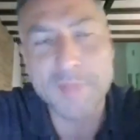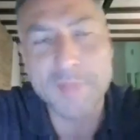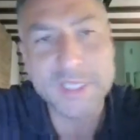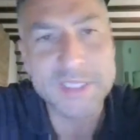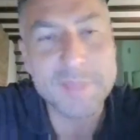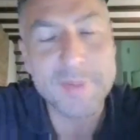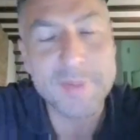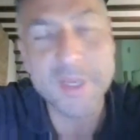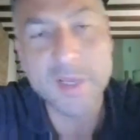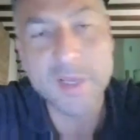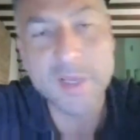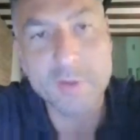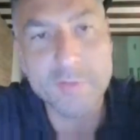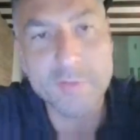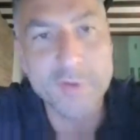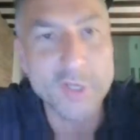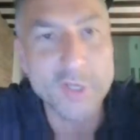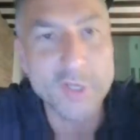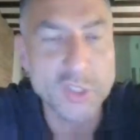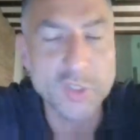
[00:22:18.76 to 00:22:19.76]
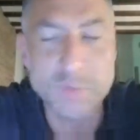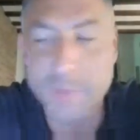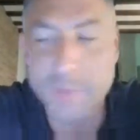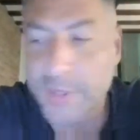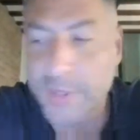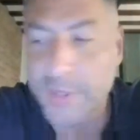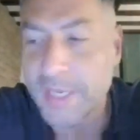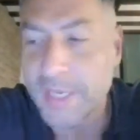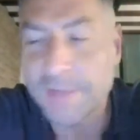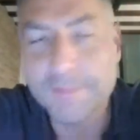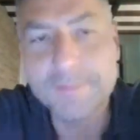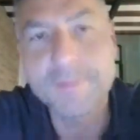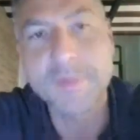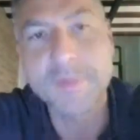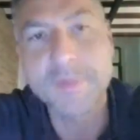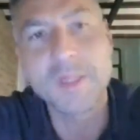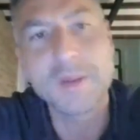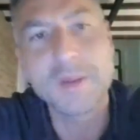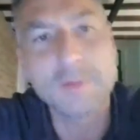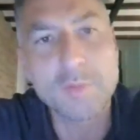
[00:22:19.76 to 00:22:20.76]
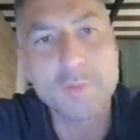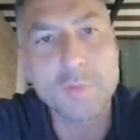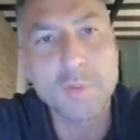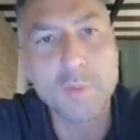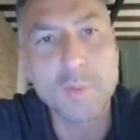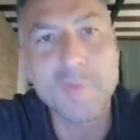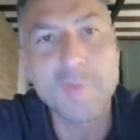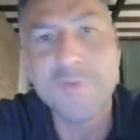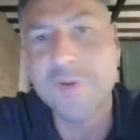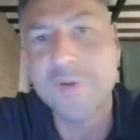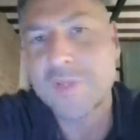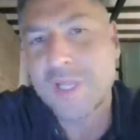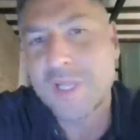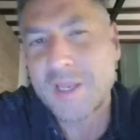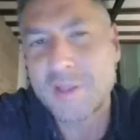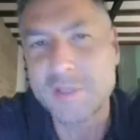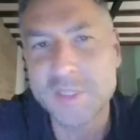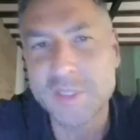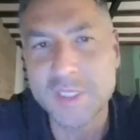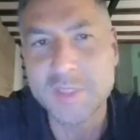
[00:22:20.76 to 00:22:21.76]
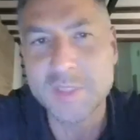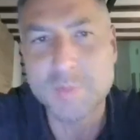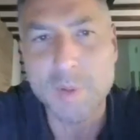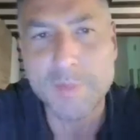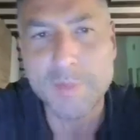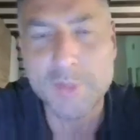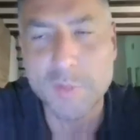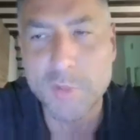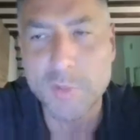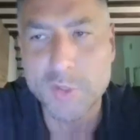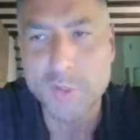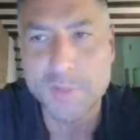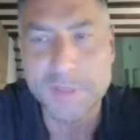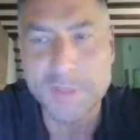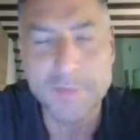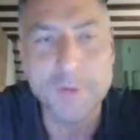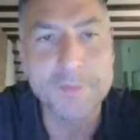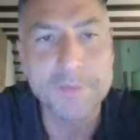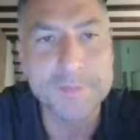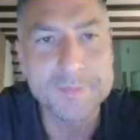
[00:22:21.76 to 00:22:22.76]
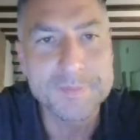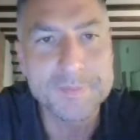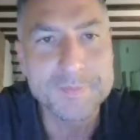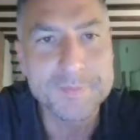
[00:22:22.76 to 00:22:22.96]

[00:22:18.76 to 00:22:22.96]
mix, depending on the functions. But we found that it's probably the most optimal.